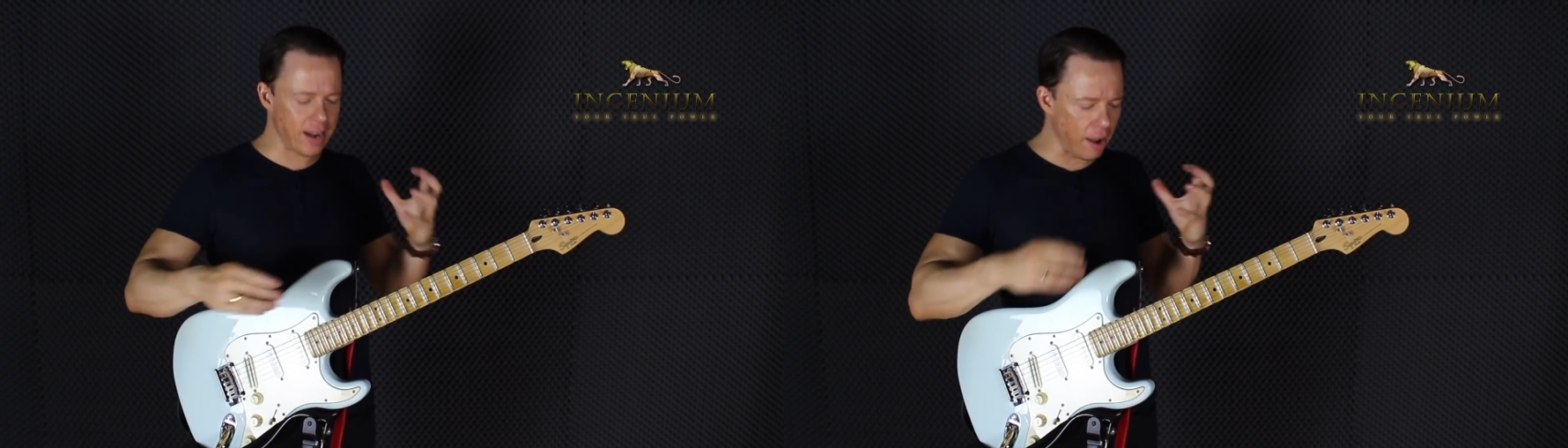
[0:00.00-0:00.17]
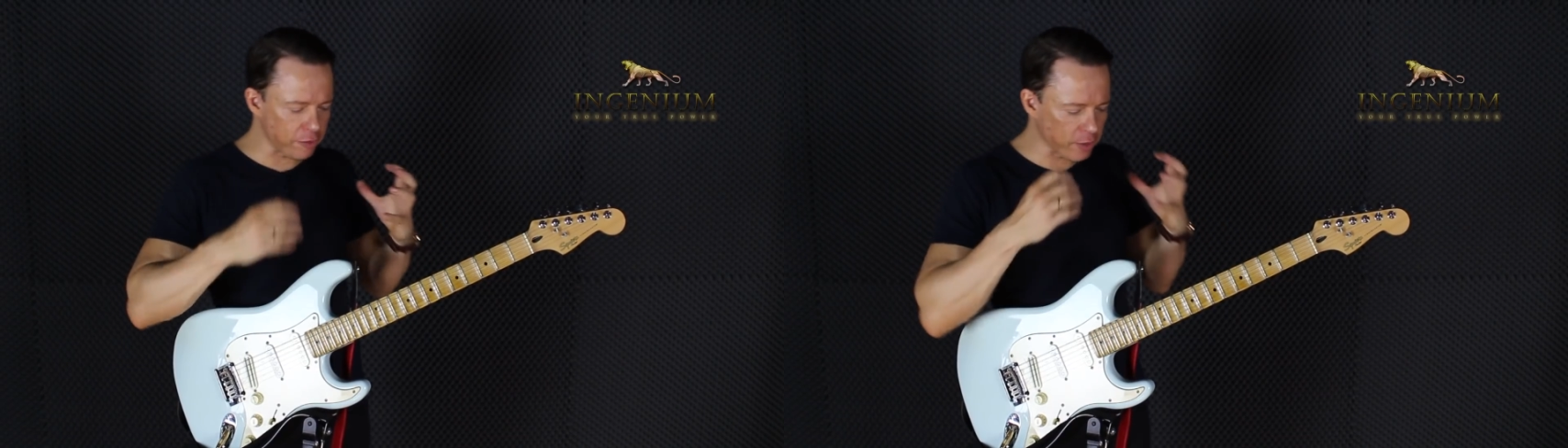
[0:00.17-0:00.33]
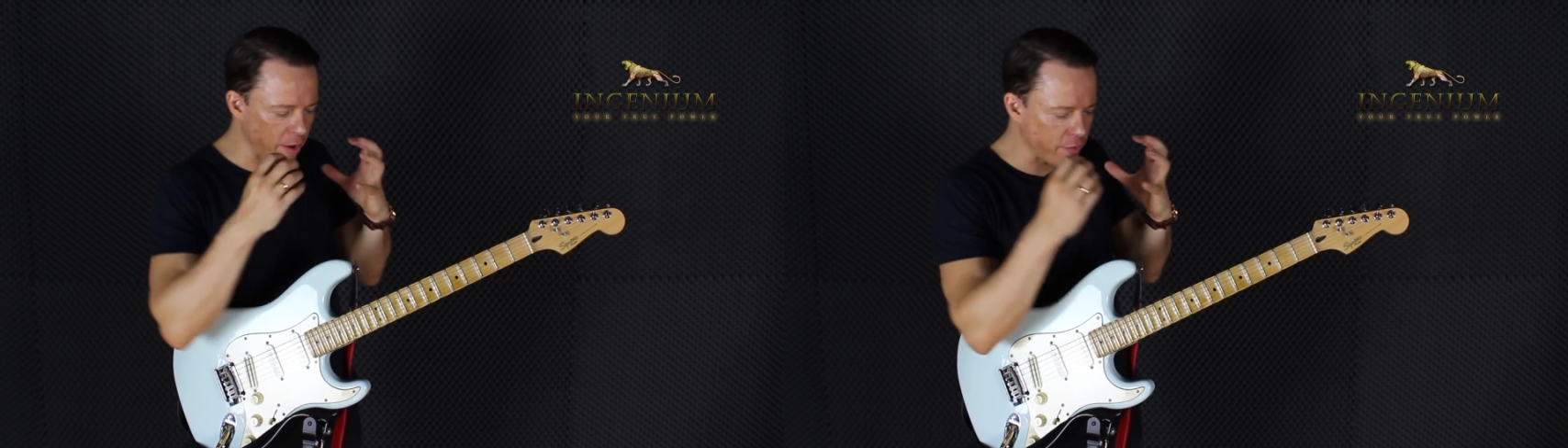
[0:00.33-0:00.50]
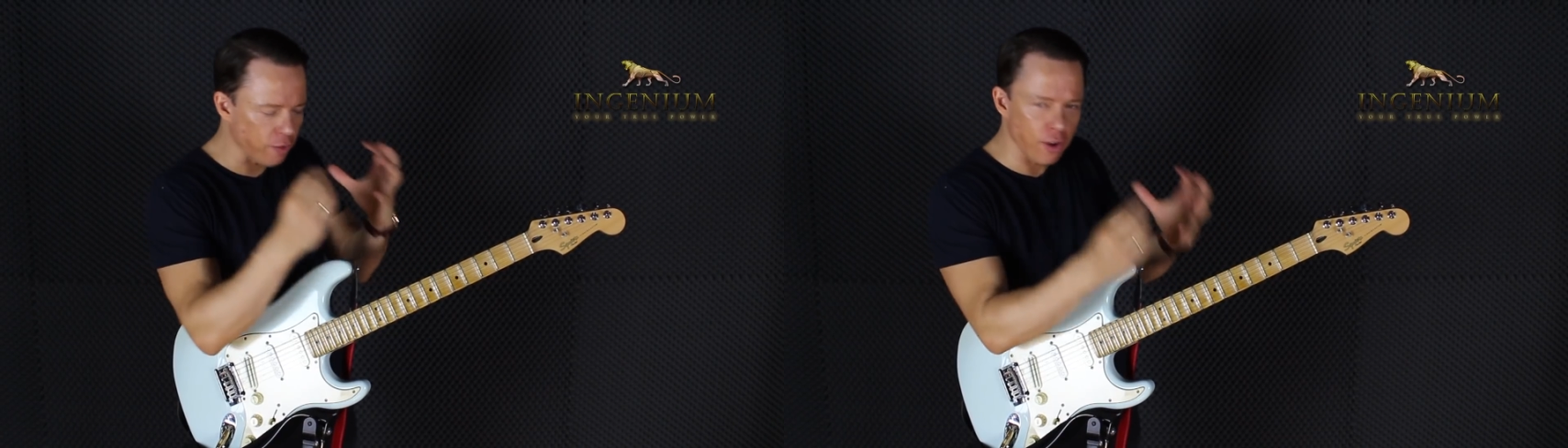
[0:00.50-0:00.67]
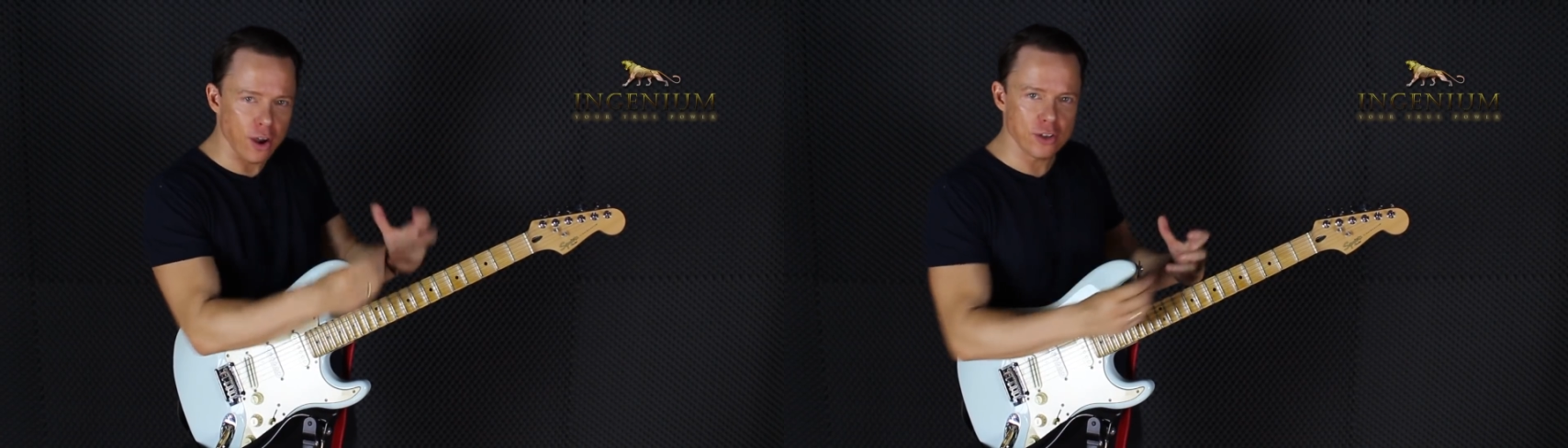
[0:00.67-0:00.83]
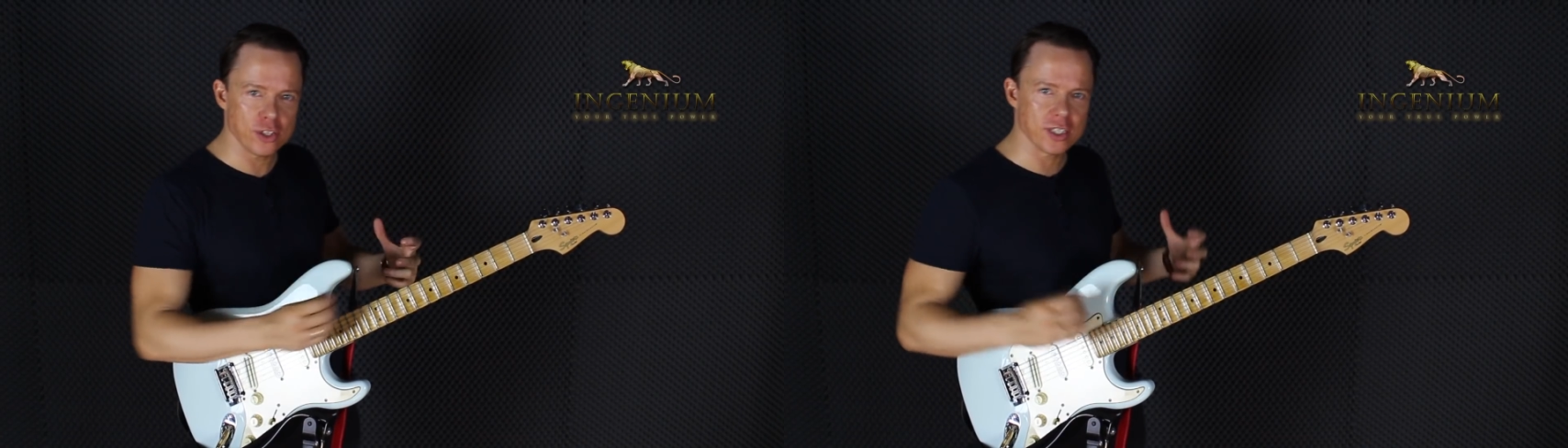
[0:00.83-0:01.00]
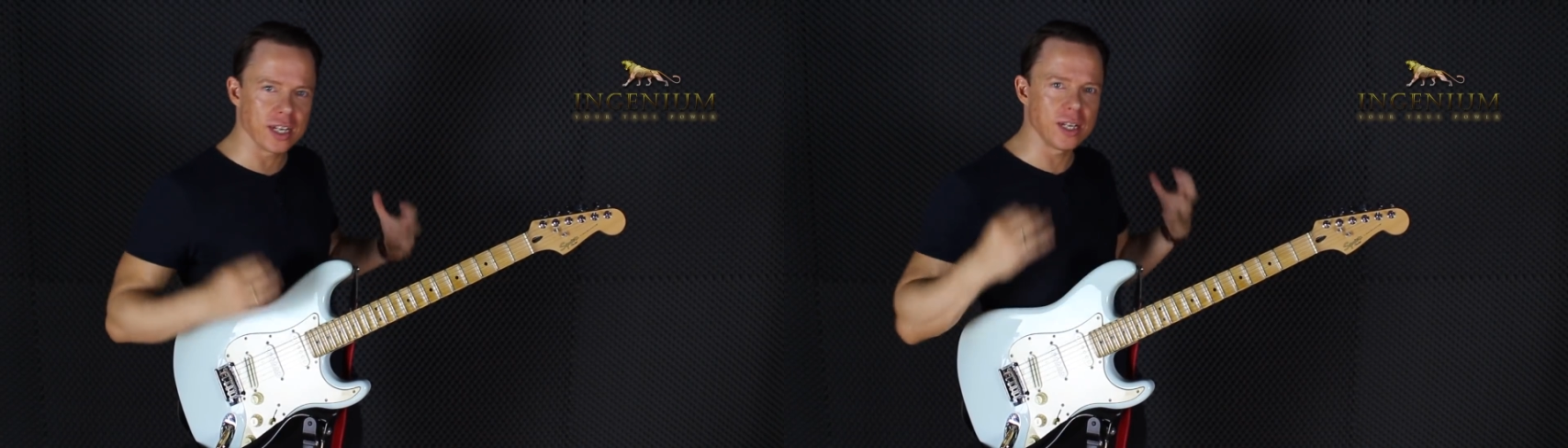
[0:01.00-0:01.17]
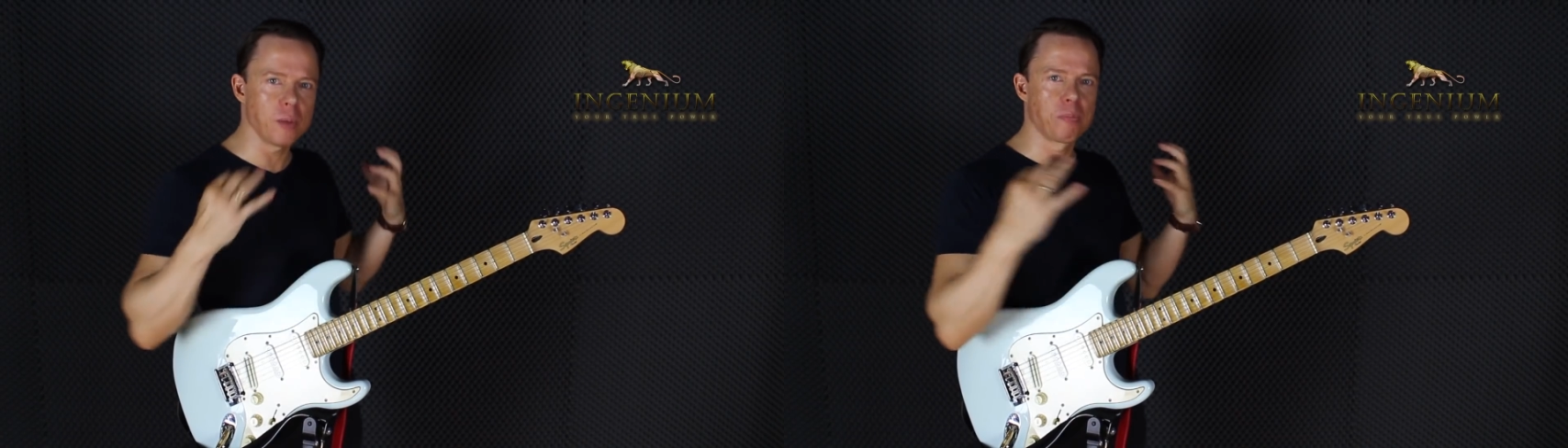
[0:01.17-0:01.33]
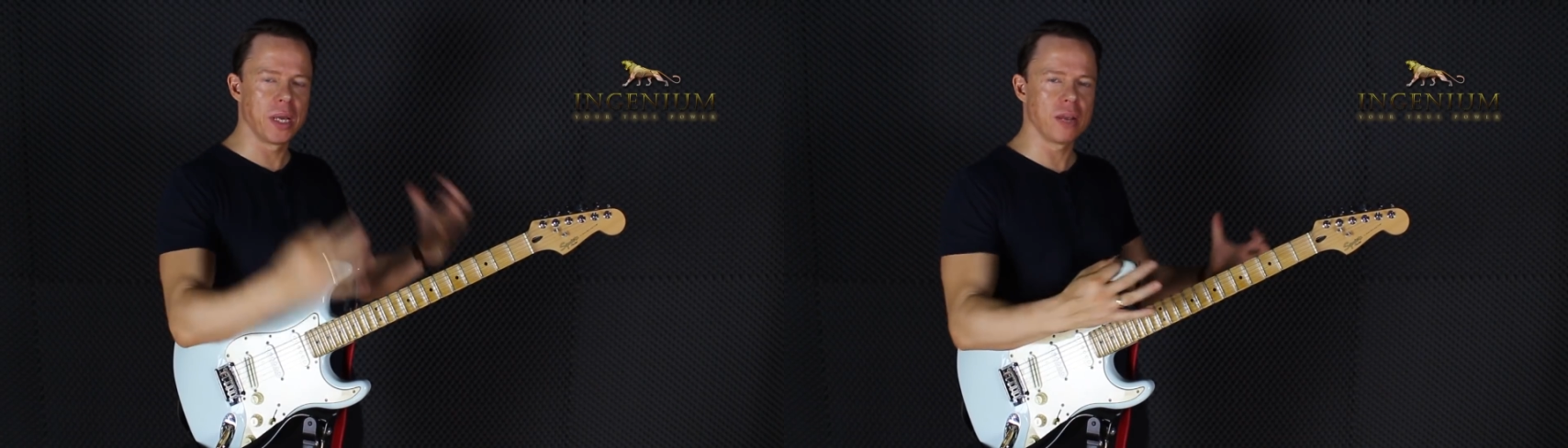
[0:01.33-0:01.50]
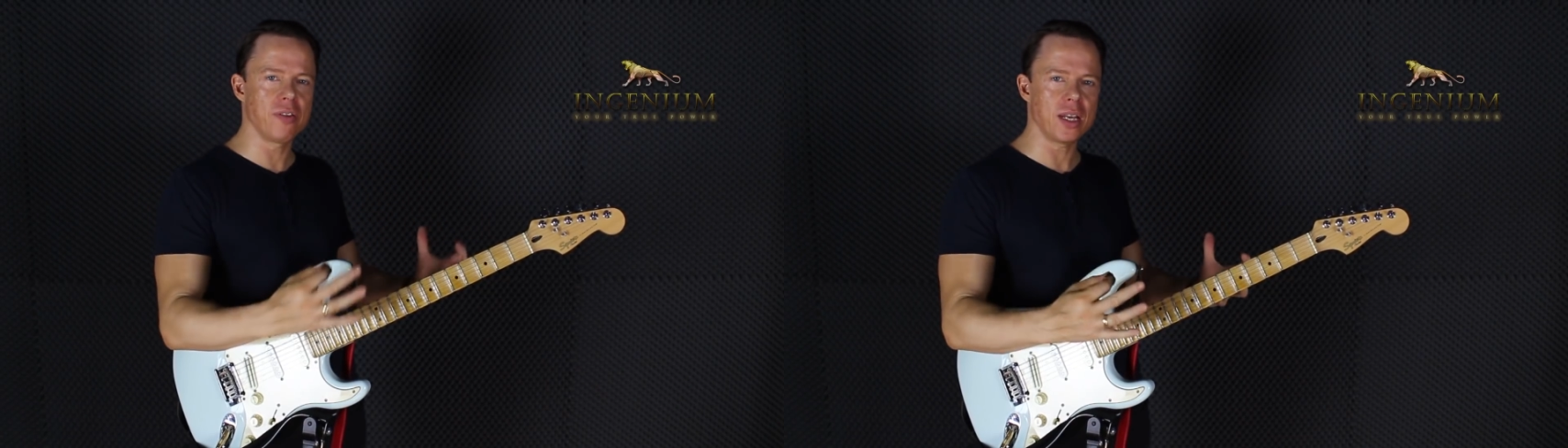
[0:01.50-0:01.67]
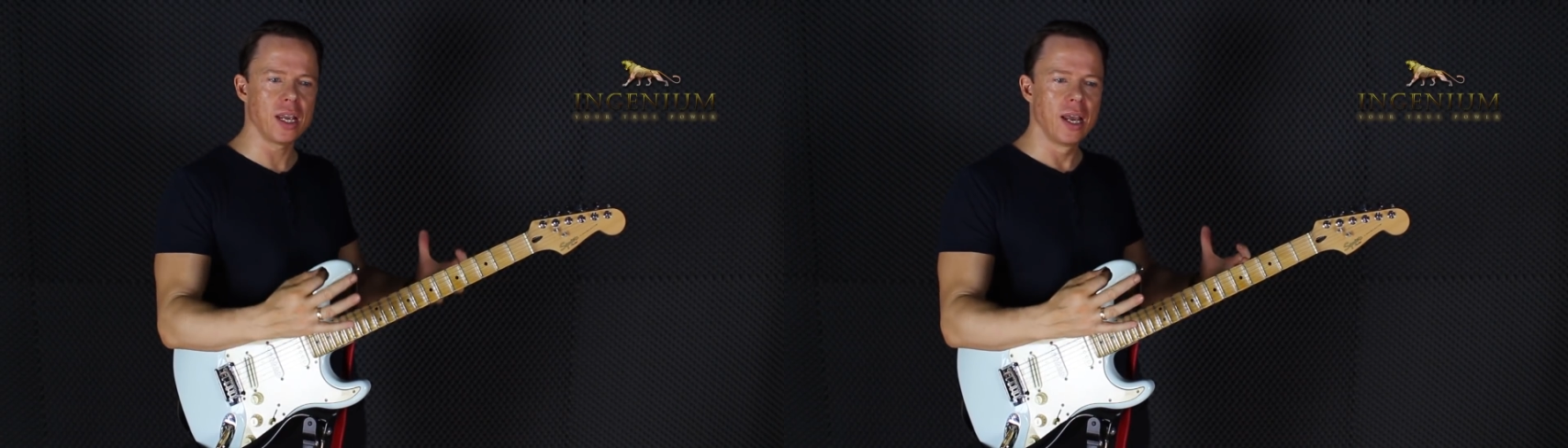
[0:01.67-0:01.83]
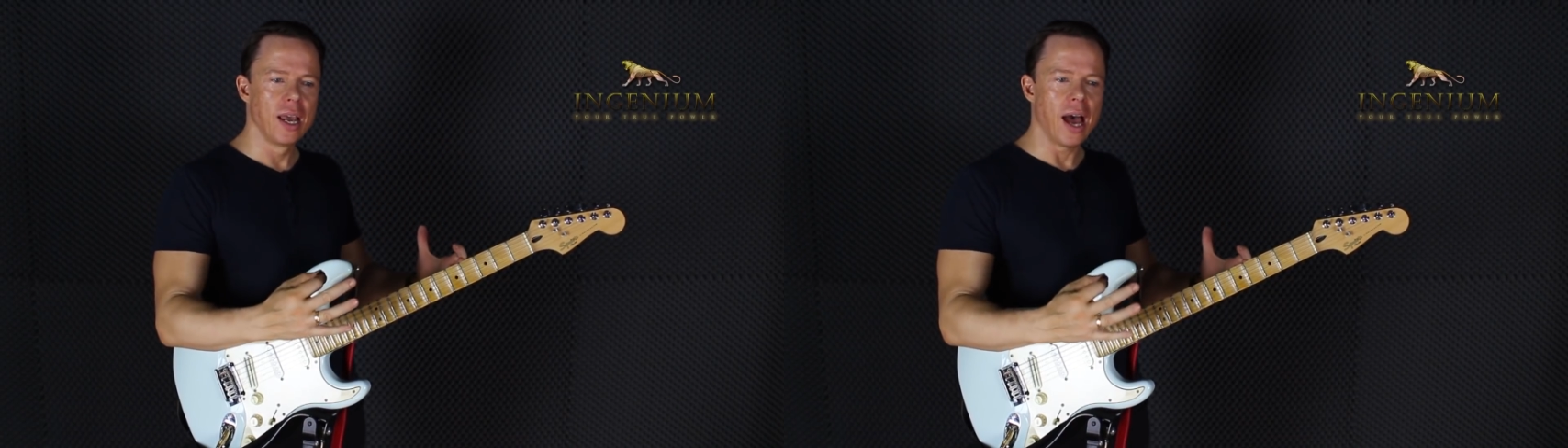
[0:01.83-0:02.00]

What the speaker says: and after I've learned just a little bit of it,